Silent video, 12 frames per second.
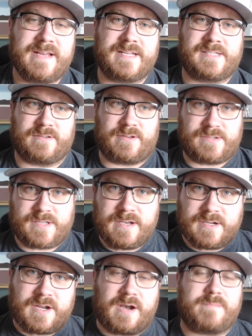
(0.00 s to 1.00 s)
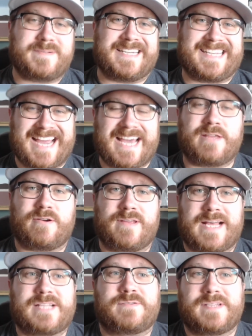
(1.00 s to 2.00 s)
And so those come together, and
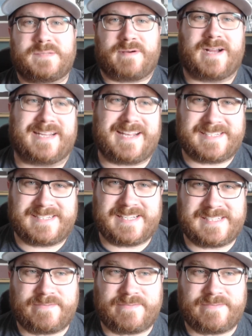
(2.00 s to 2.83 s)
that's what this podcast is.